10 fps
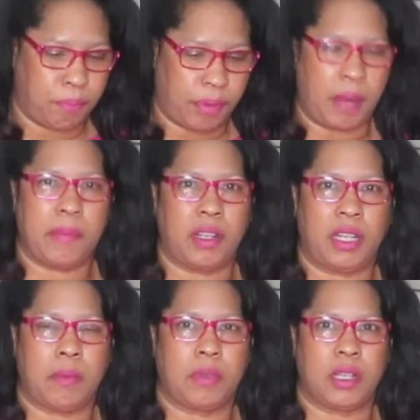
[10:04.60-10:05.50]
primarily
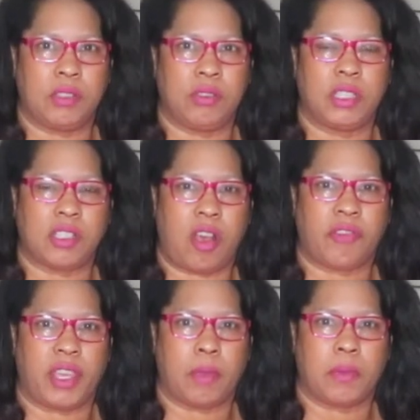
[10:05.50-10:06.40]
I'm going to do this off
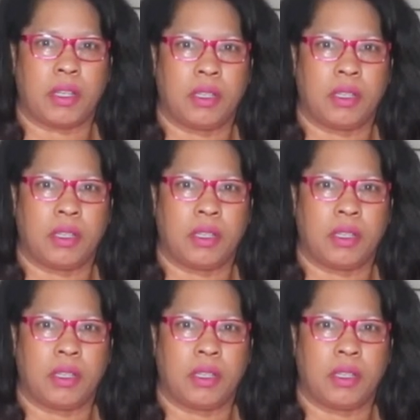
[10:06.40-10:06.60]
camera.